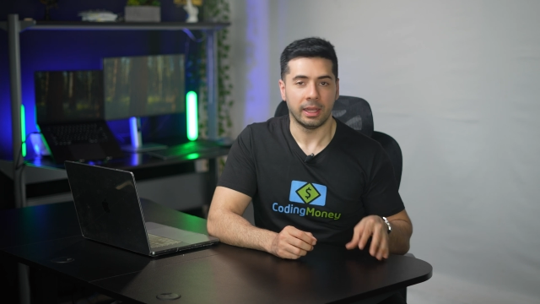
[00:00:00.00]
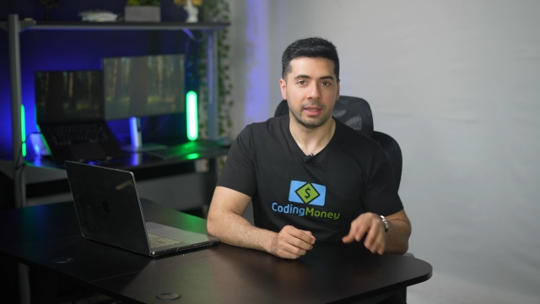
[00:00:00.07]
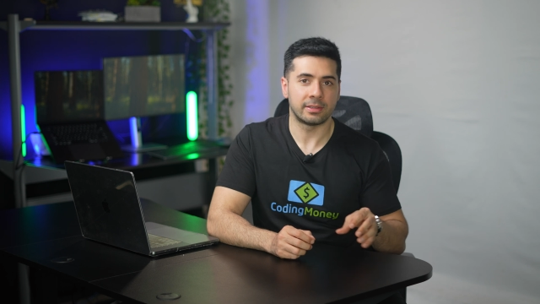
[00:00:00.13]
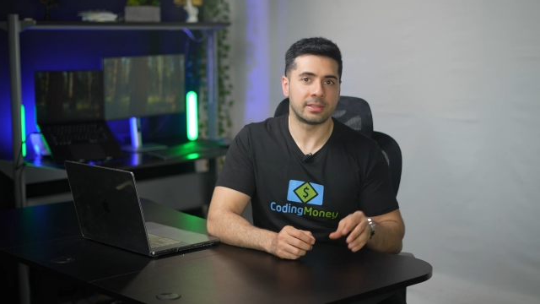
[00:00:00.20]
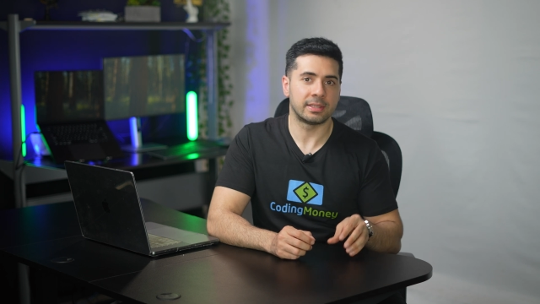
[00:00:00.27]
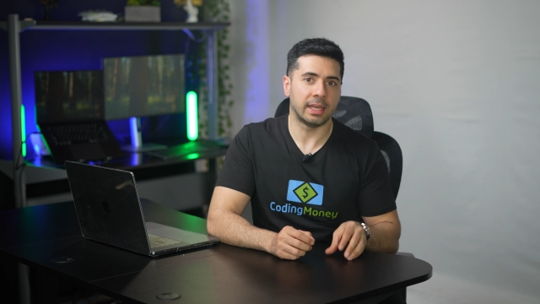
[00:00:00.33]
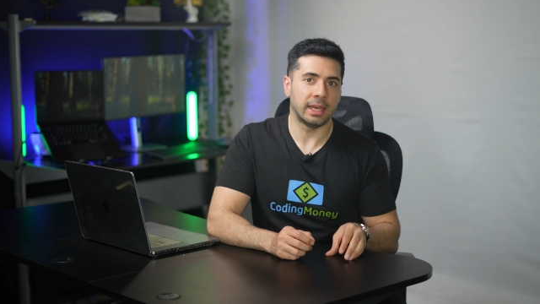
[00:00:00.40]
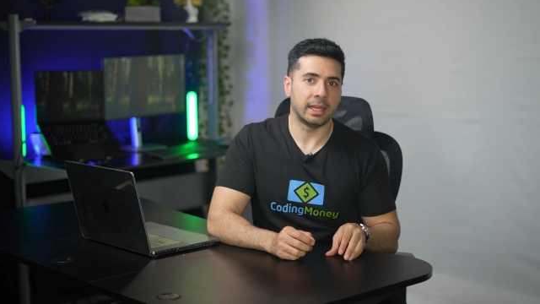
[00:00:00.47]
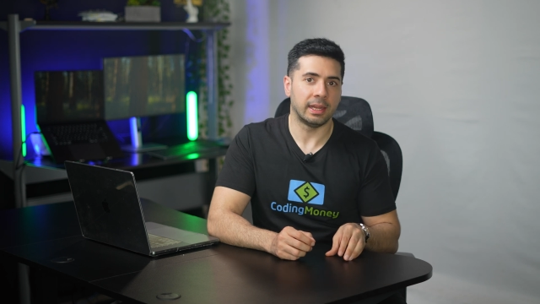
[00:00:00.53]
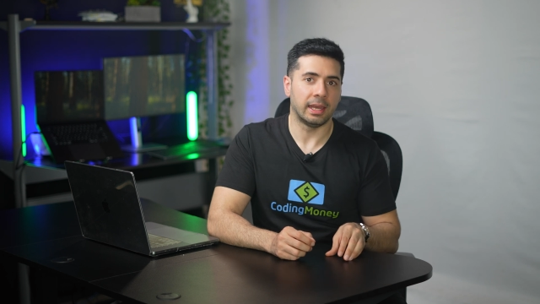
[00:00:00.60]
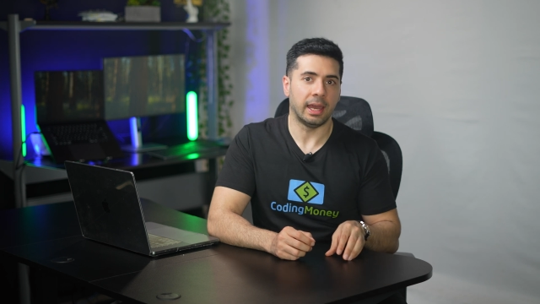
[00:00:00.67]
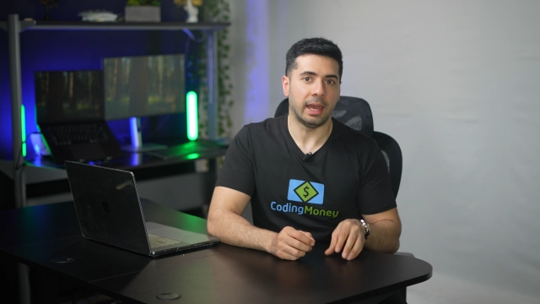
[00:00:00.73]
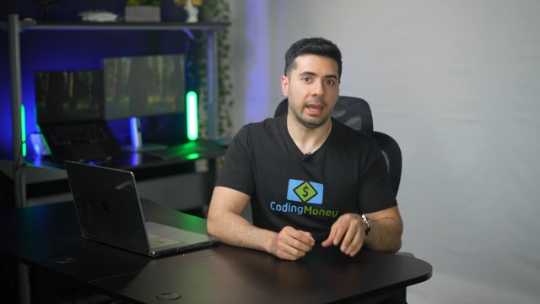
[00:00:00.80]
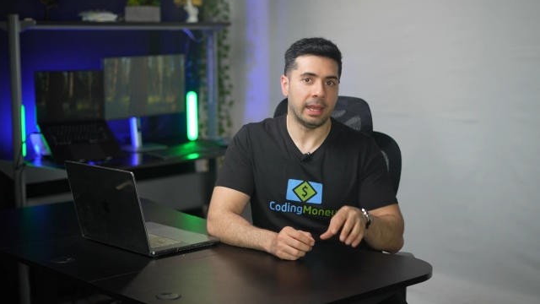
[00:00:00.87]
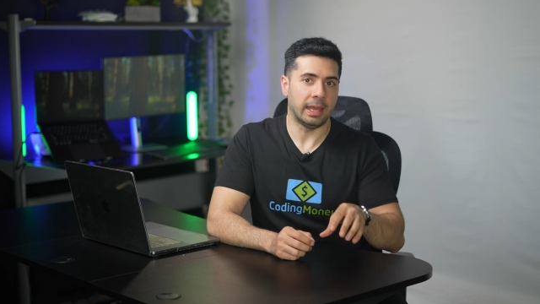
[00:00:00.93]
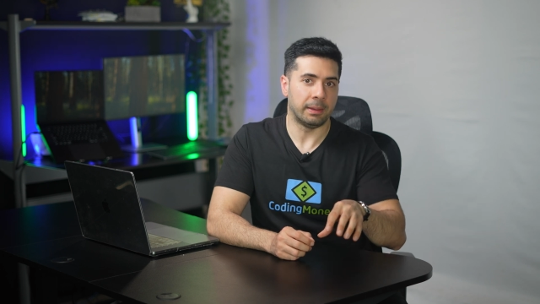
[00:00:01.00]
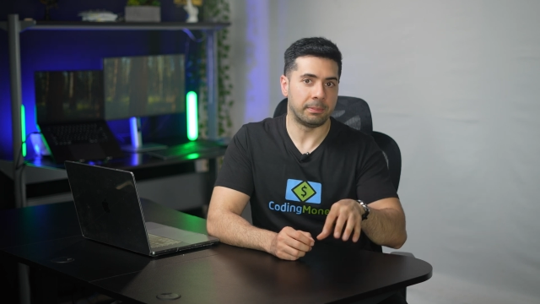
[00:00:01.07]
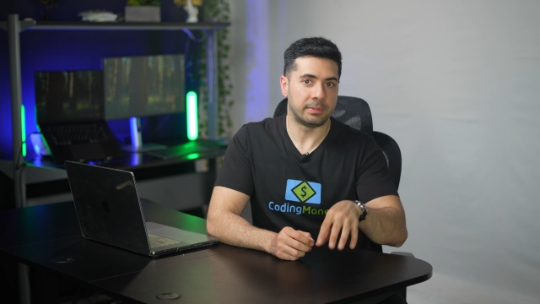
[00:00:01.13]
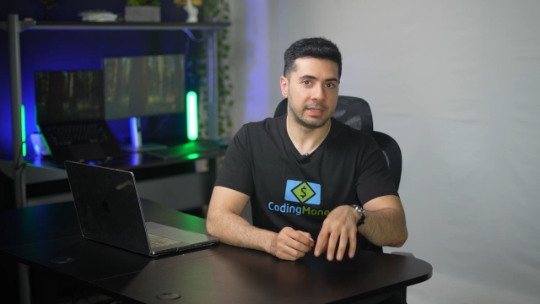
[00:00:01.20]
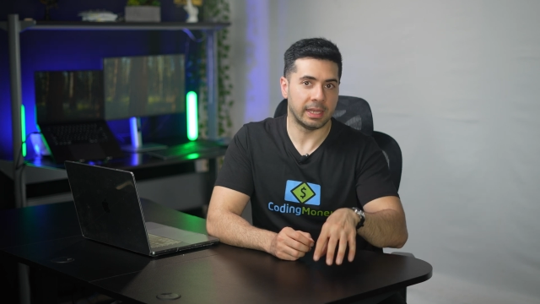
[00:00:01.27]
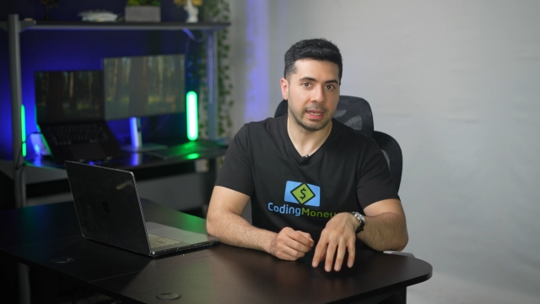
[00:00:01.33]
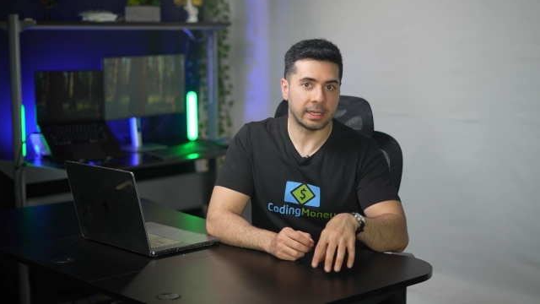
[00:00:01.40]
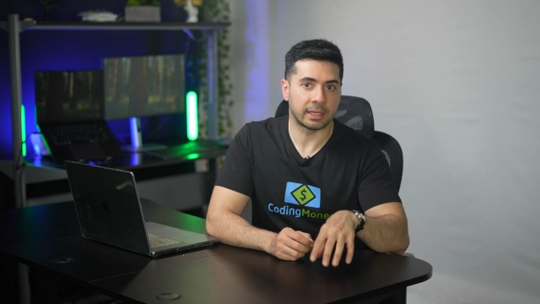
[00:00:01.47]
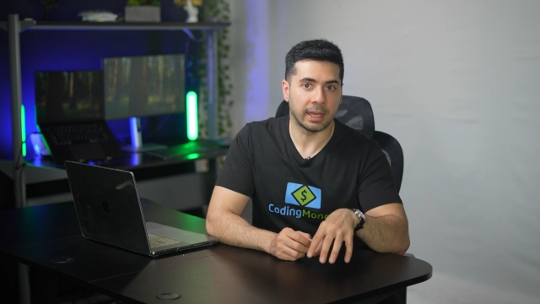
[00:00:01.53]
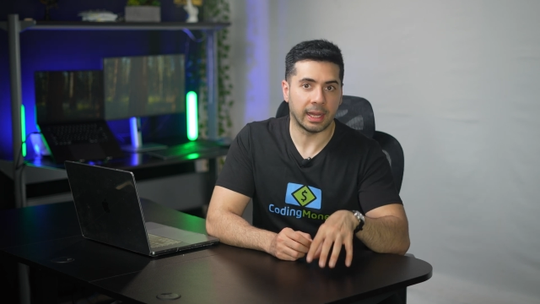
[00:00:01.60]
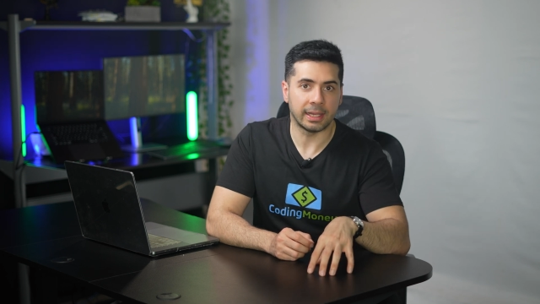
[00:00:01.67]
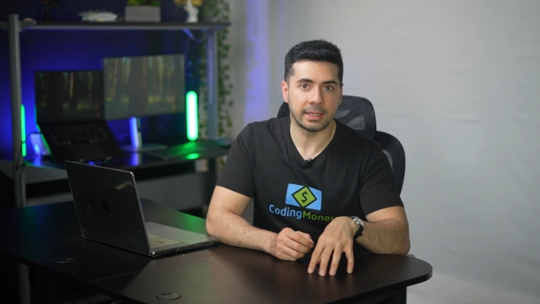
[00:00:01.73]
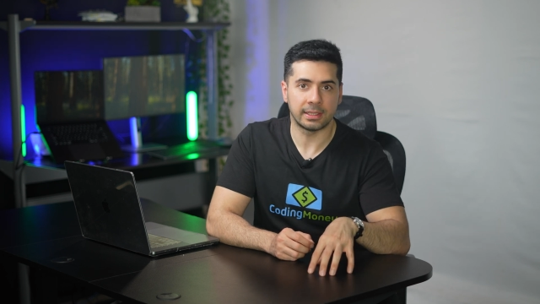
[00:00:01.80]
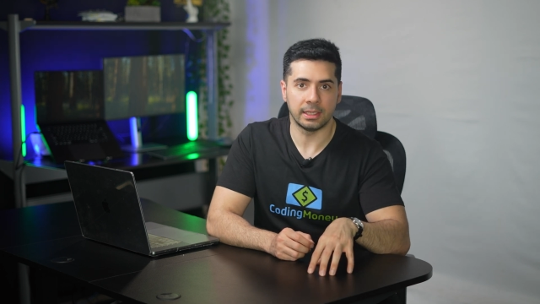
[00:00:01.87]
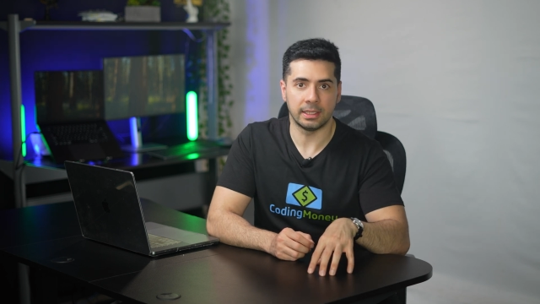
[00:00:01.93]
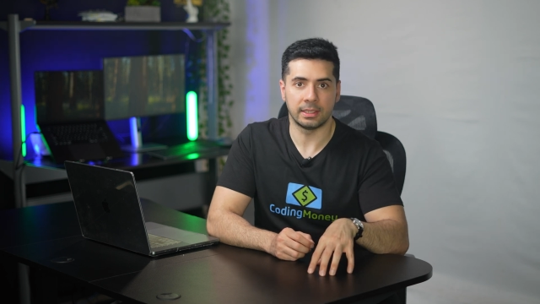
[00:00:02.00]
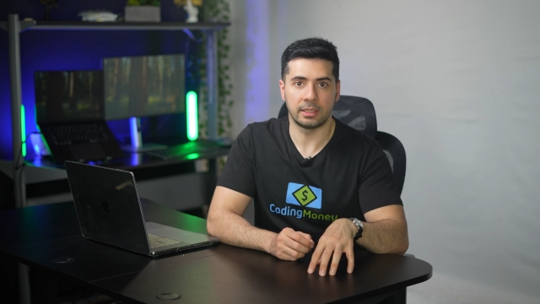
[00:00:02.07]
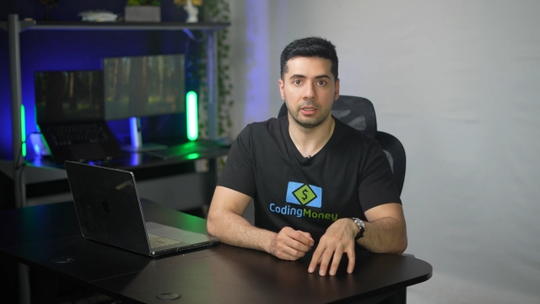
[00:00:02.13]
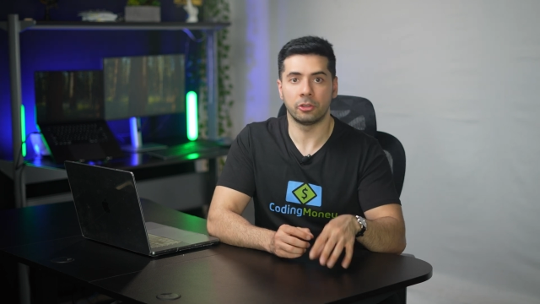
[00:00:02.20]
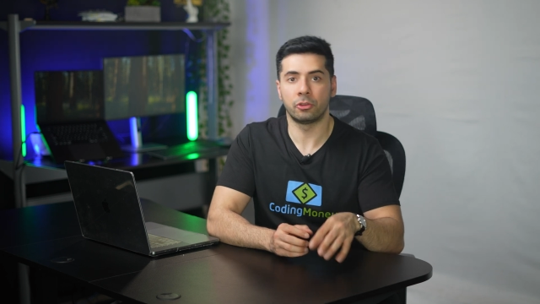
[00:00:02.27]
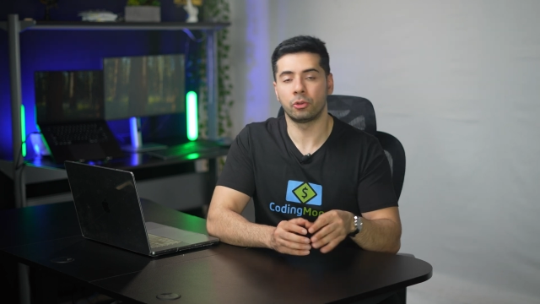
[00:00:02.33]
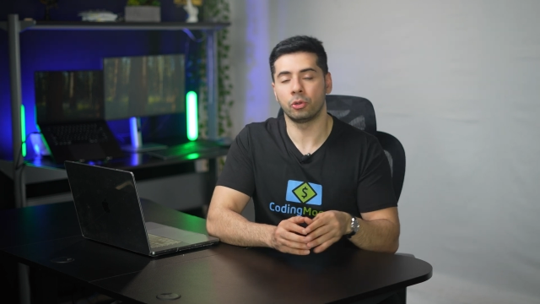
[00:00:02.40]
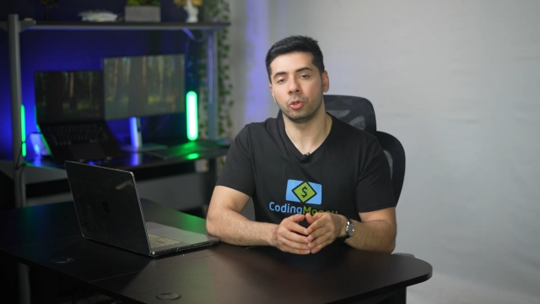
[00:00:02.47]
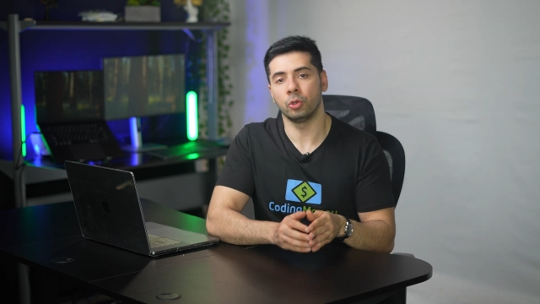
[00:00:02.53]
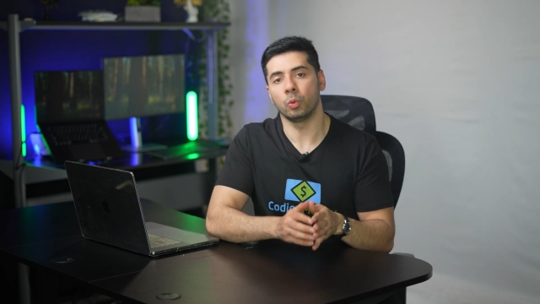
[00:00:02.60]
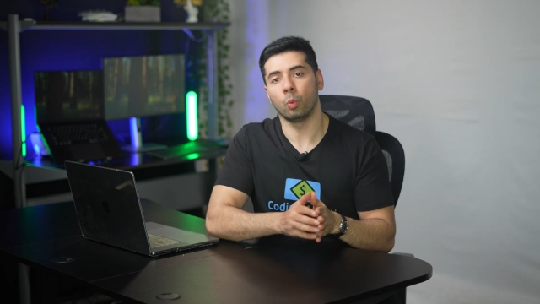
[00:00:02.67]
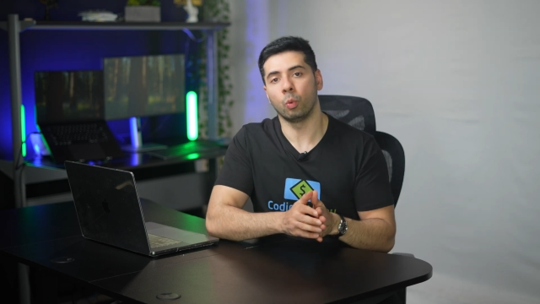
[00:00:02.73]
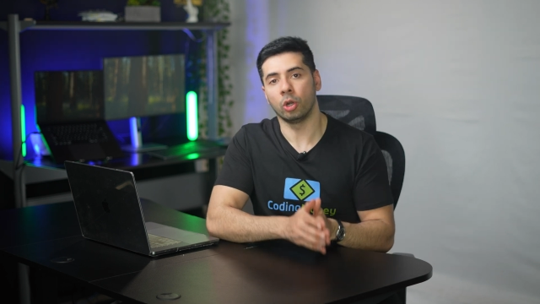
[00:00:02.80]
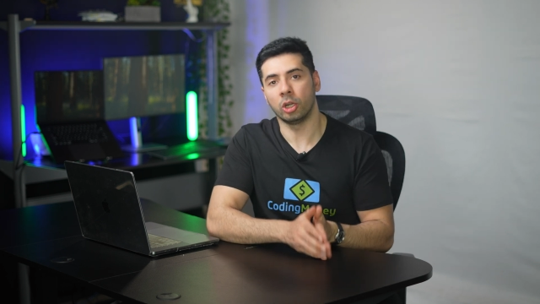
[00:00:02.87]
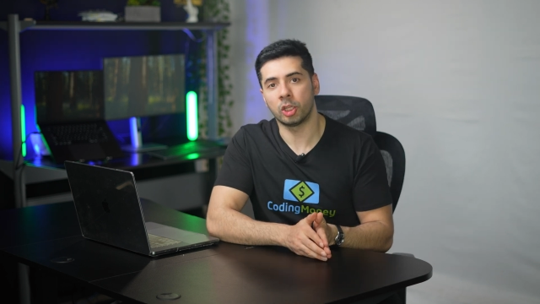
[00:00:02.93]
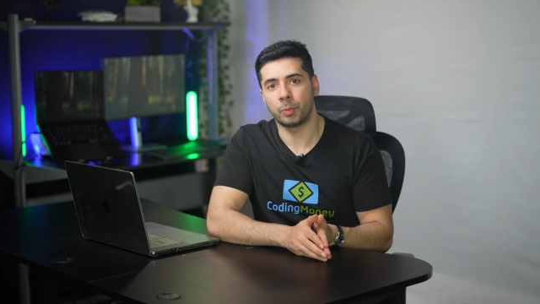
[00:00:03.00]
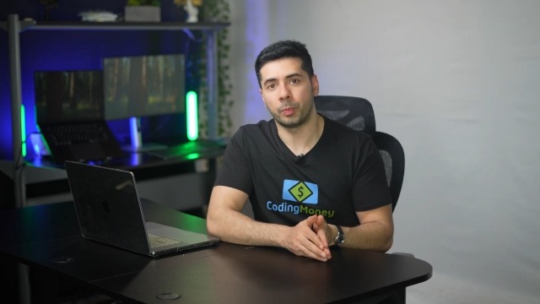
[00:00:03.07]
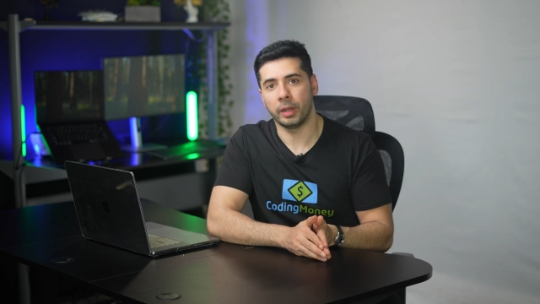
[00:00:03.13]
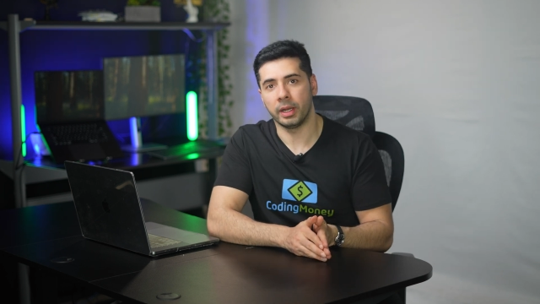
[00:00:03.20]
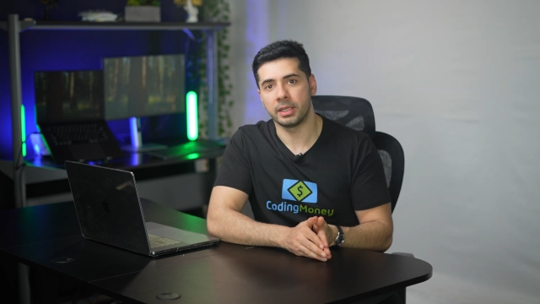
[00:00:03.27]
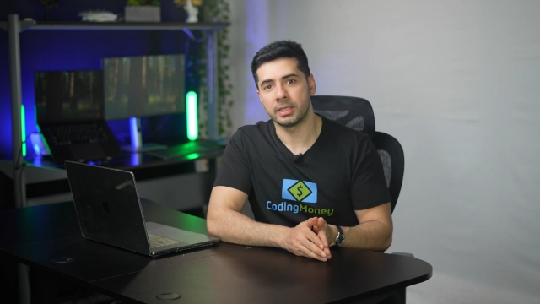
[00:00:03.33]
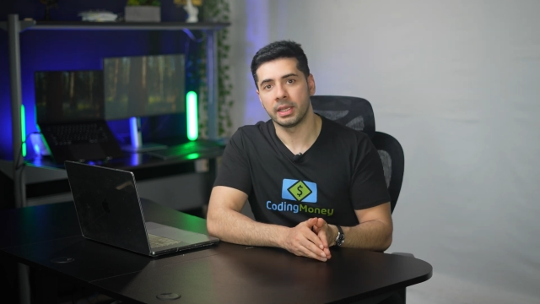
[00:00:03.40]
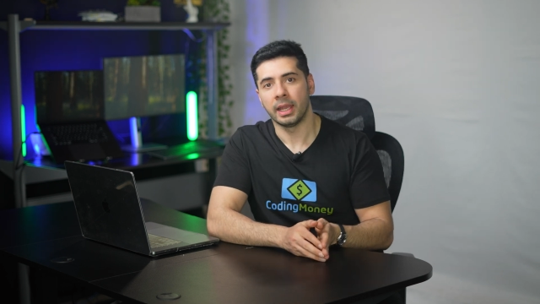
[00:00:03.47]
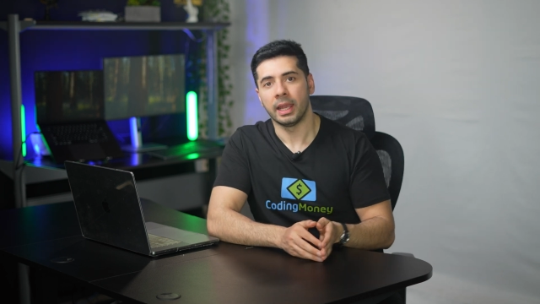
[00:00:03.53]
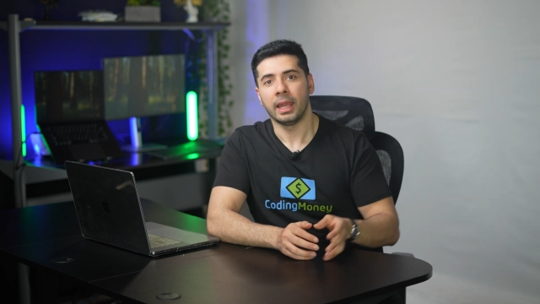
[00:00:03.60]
Instead, I update content through WordPress,